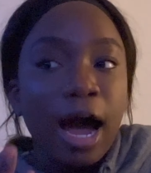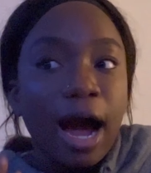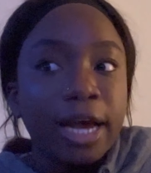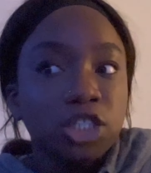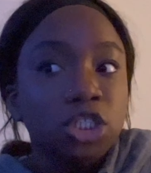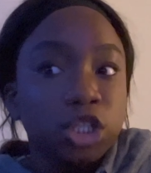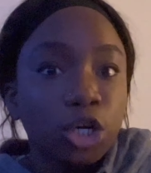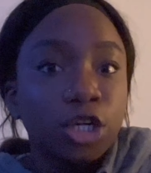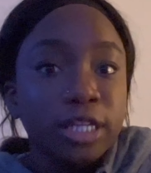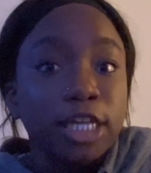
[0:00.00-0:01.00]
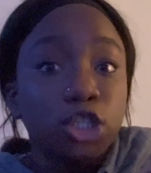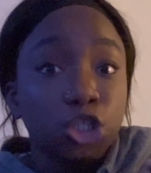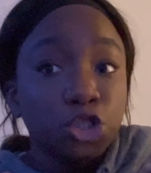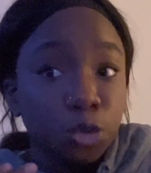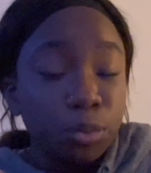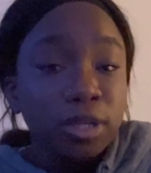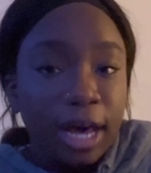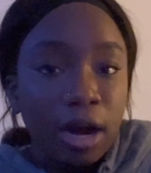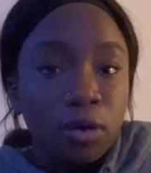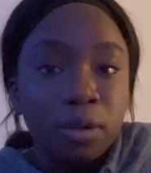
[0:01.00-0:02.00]
I just learned that they're super
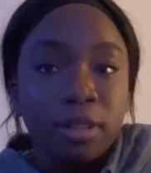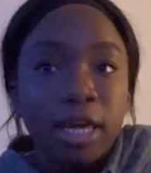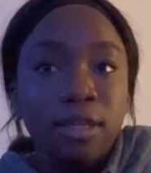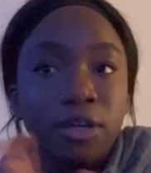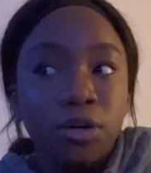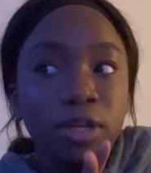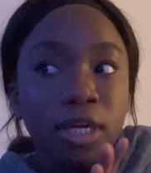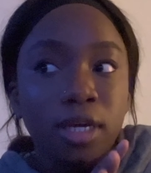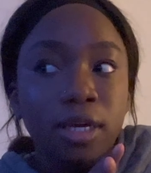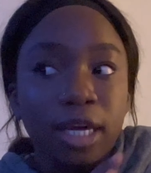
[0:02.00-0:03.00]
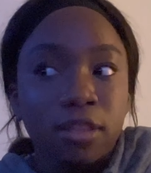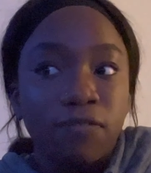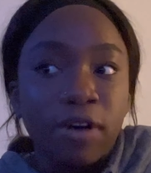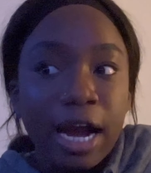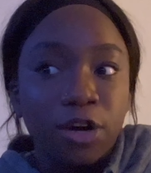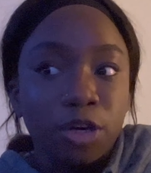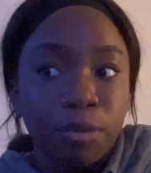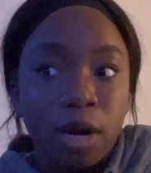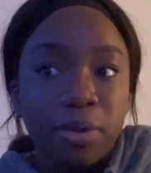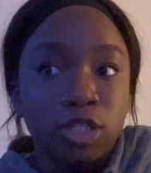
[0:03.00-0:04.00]
loud. They literally get the fire
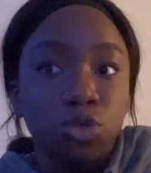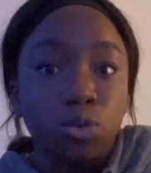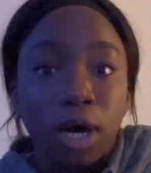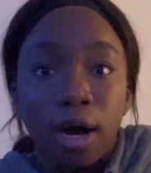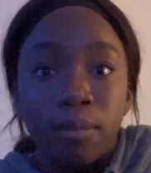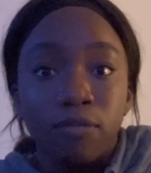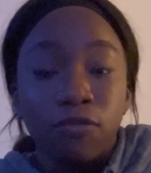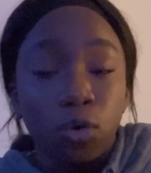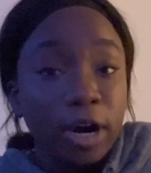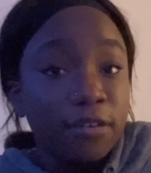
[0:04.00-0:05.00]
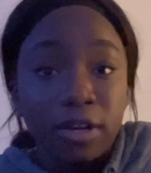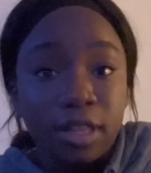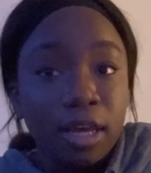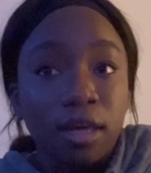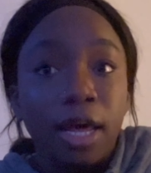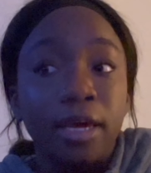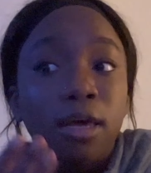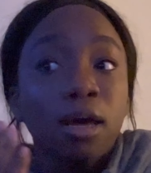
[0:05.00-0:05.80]
department to come for everything. Like